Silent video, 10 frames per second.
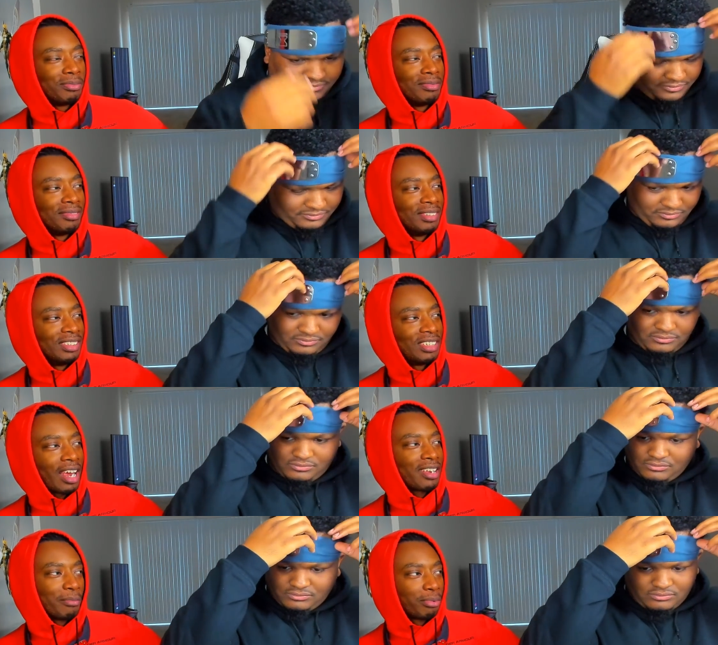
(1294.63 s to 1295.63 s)
Speaker 1: the
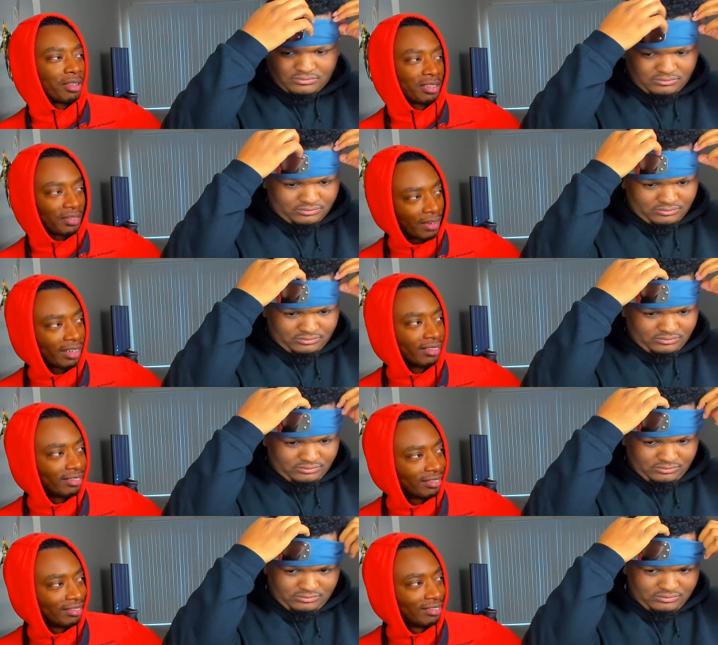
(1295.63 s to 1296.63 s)
giant brothers fighting.
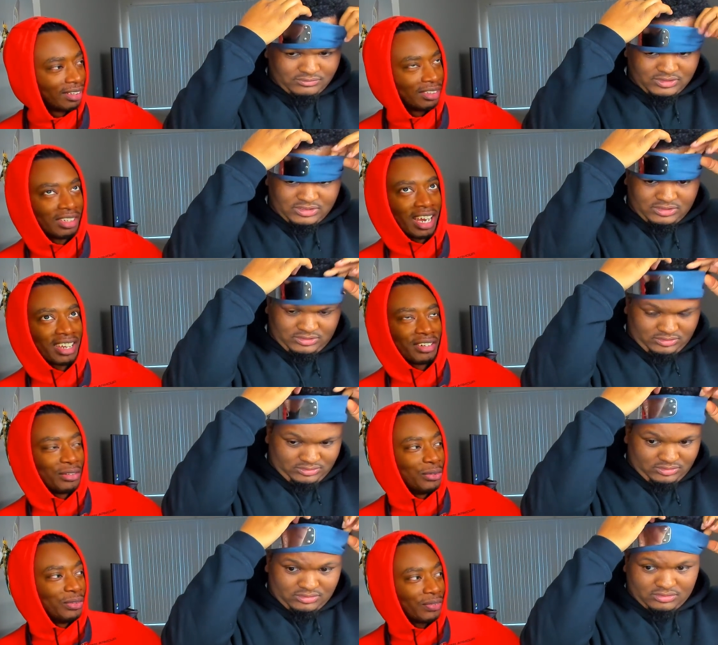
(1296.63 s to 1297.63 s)
The giant
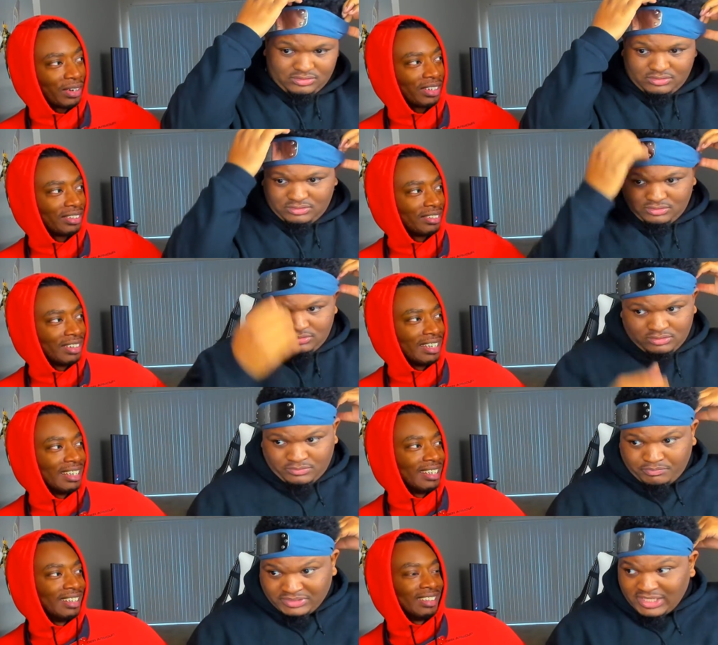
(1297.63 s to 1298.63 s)
dudes fighting.
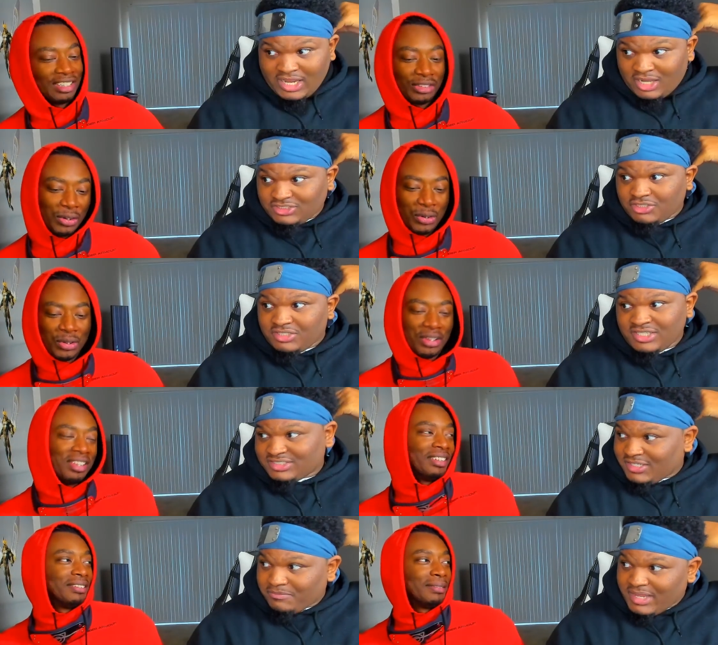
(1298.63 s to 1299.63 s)
But they this also dude...
Speaker 2: did
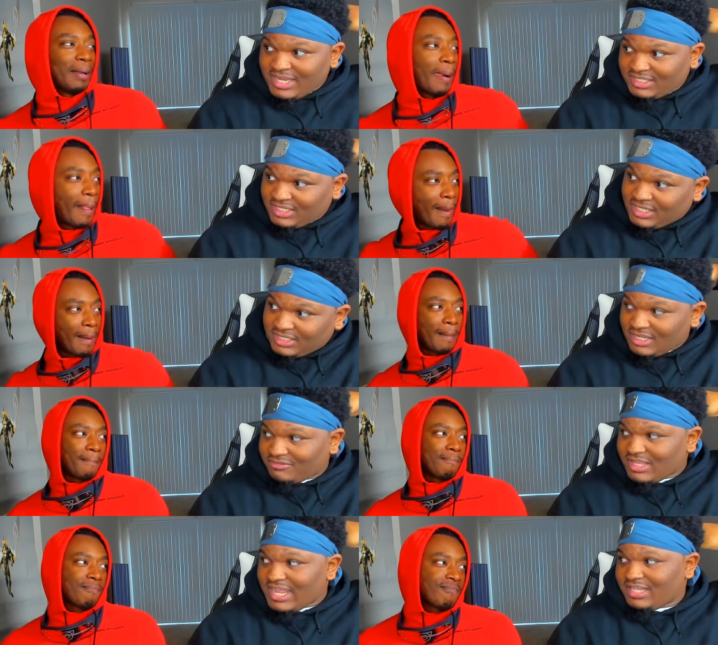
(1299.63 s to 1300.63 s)
something bad to get kicked out
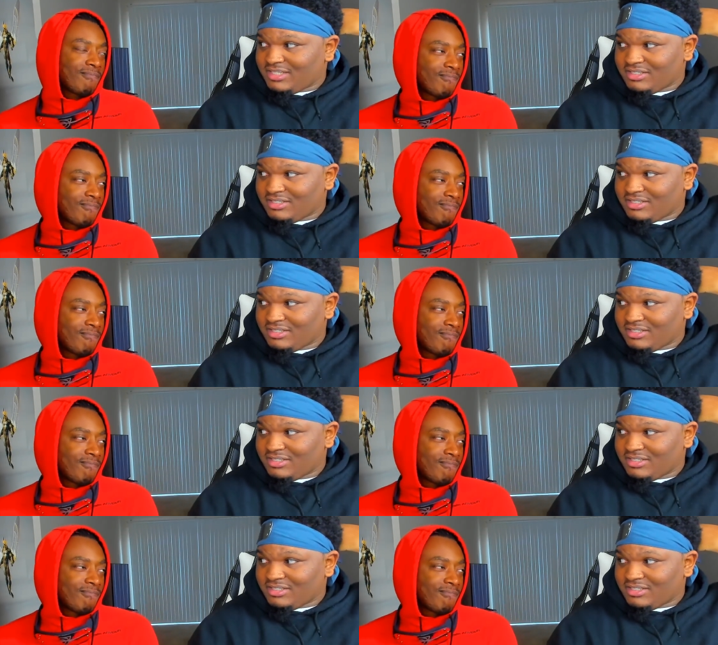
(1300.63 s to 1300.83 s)
the island